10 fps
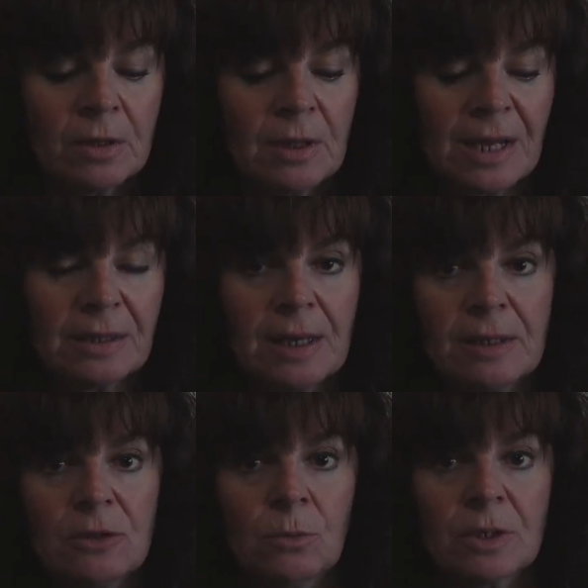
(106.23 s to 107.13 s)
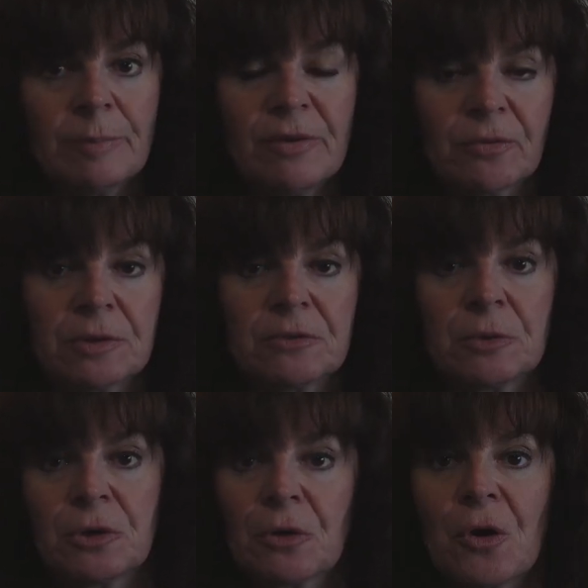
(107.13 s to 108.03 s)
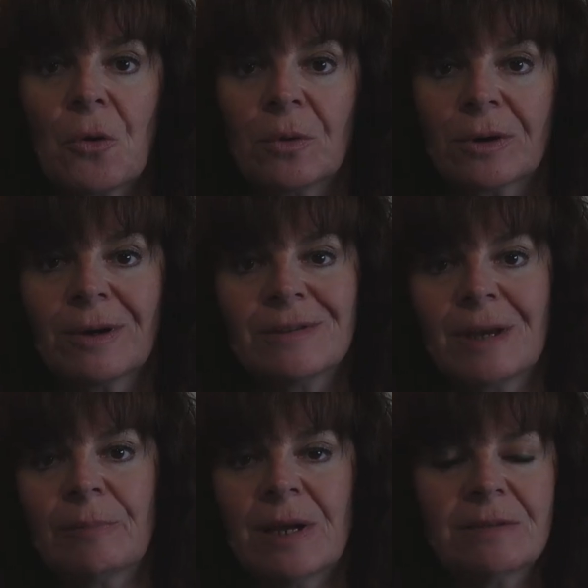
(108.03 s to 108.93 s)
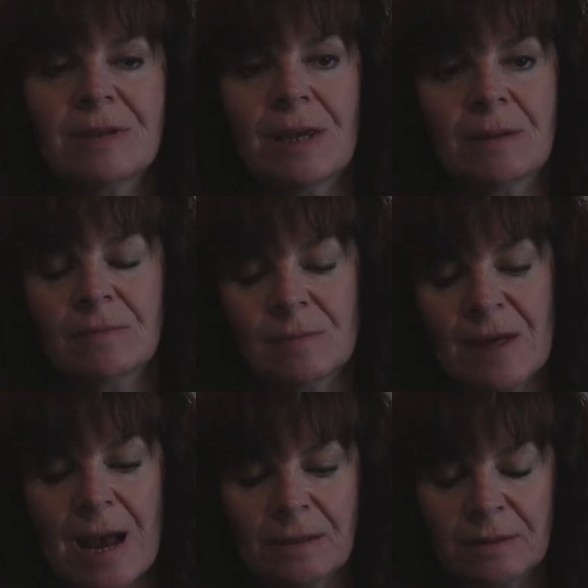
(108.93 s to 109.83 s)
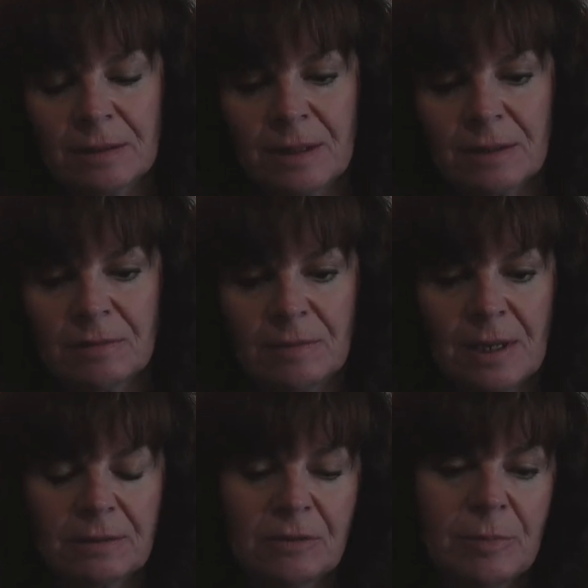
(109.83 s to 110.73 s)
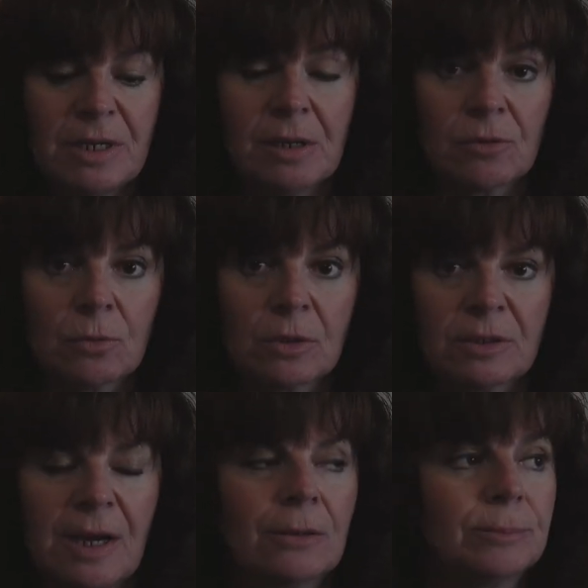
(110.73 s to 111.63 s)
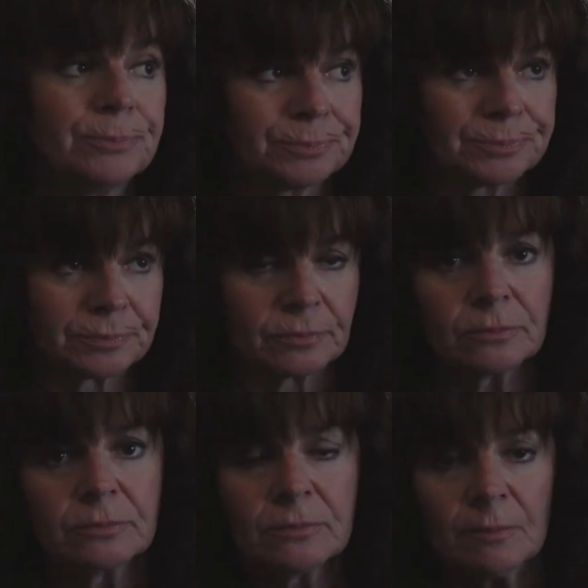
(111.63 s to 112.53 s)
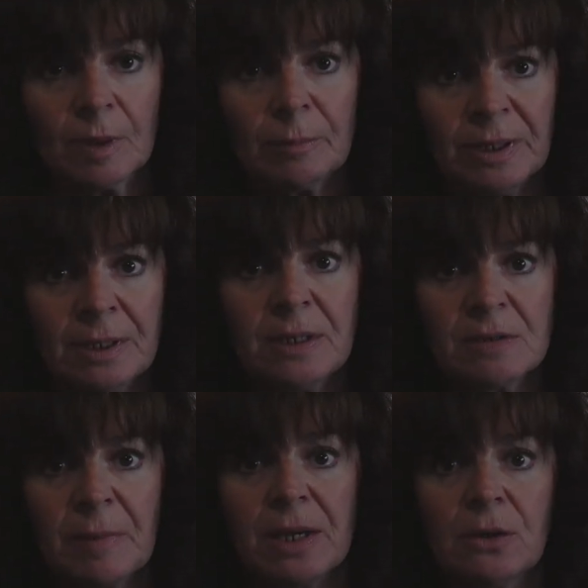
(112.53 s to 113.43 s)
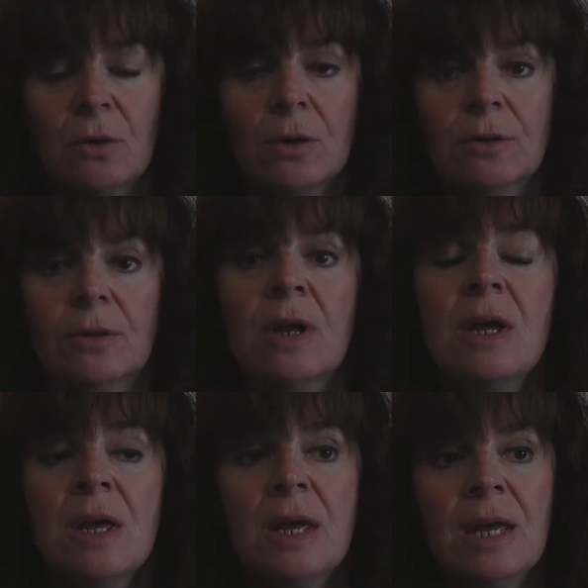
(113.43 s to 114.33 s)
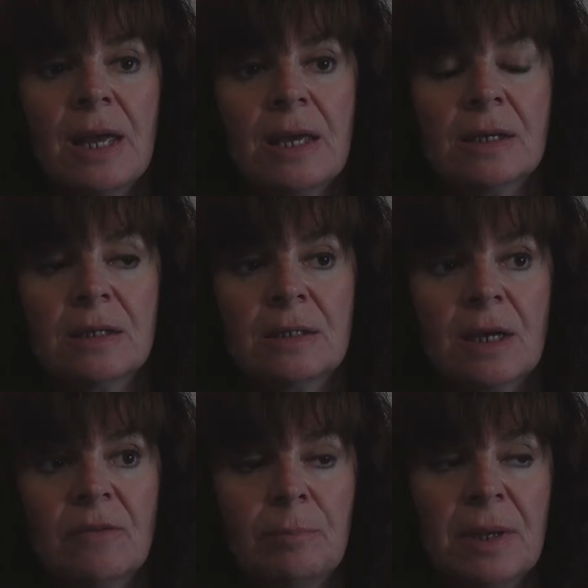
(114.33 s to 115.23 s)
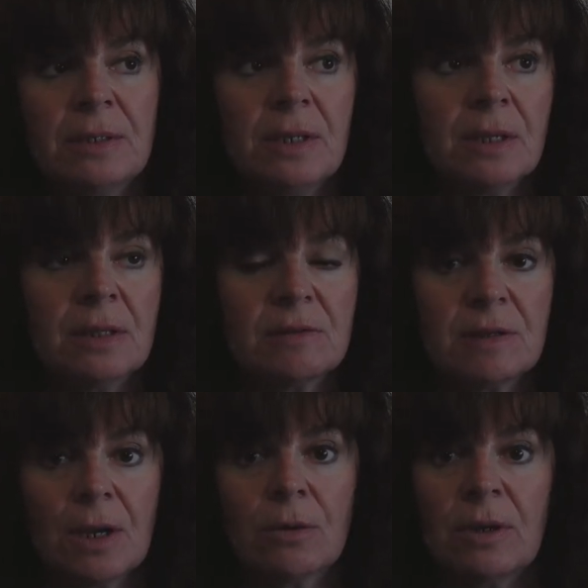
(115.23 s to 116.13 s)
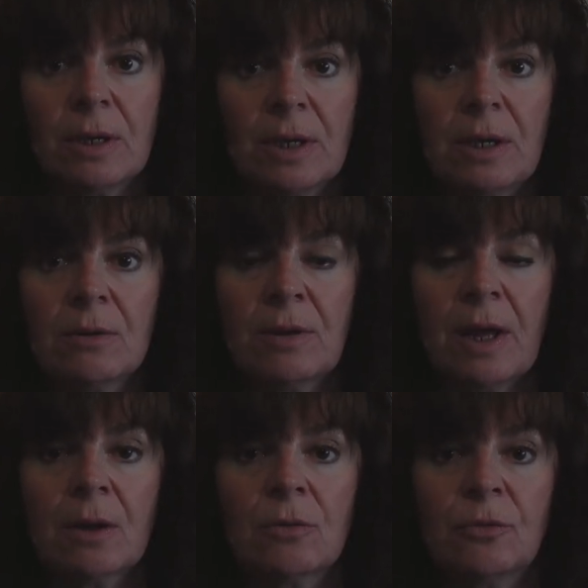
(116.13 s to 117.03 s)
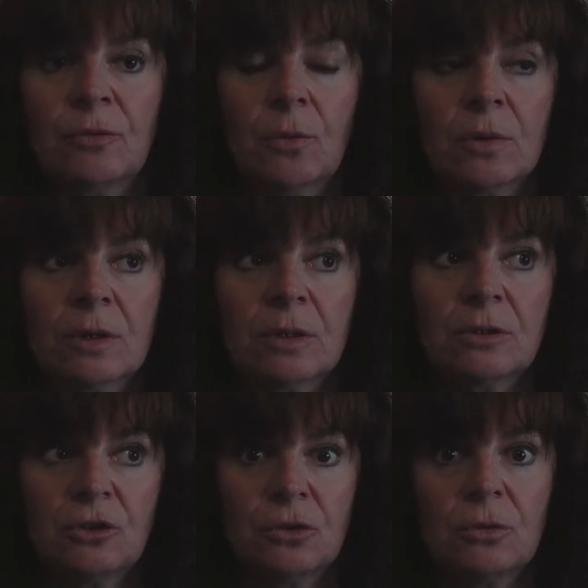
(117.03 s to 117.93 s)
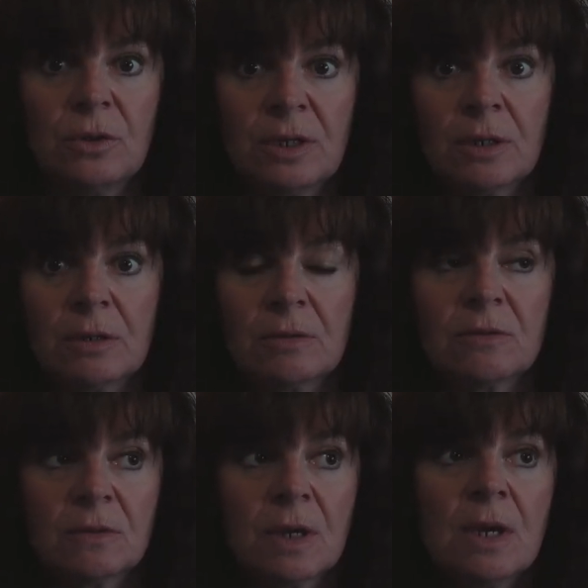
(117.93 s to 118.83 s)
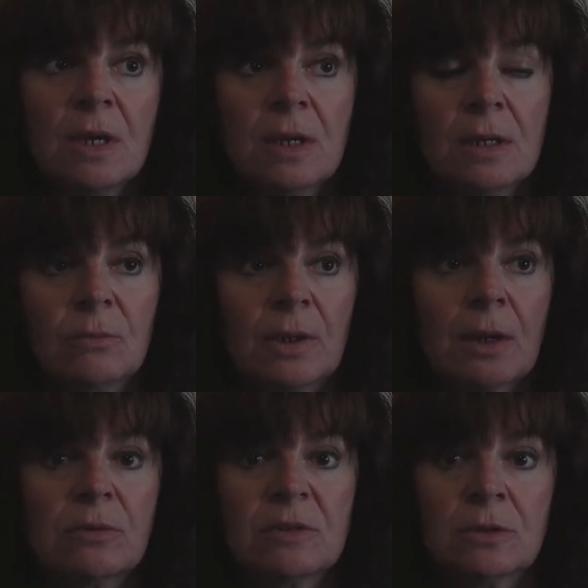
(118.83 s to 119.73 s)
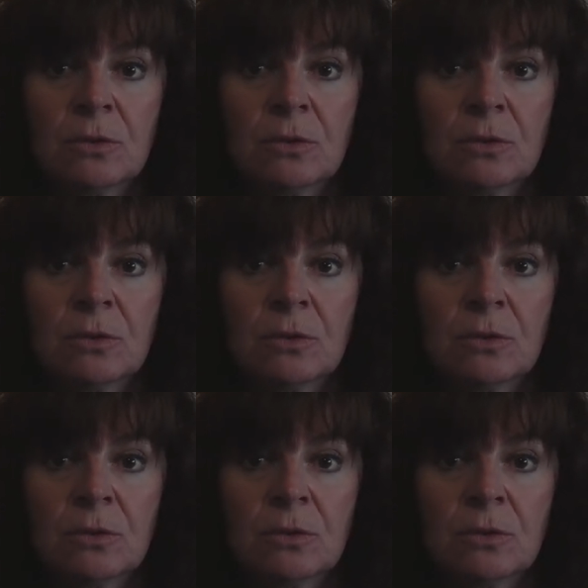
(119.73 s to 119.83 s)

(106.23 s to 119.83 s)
not that you want to be friends with your coworkers. I'm not saying that. That to me never worked out. But it does make it harder. And I've been in this area here now for 2 years. When I was in